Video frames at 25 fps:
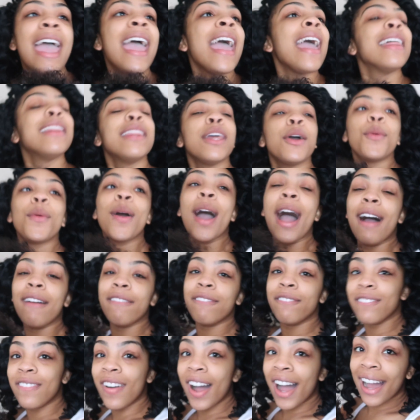And then when I
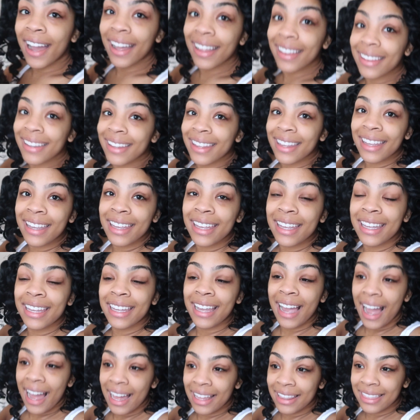finally
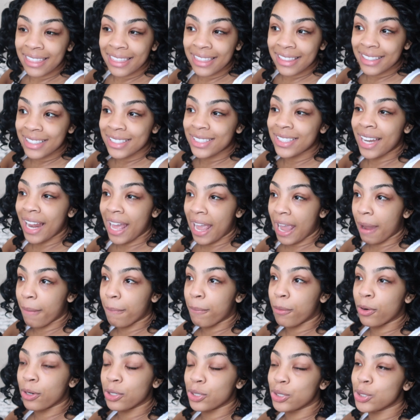got to the
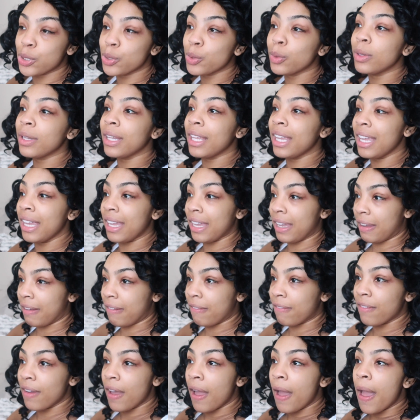airport to
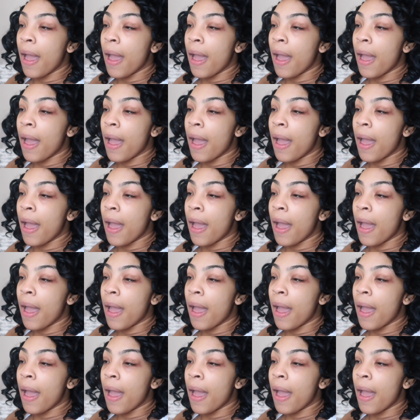leave,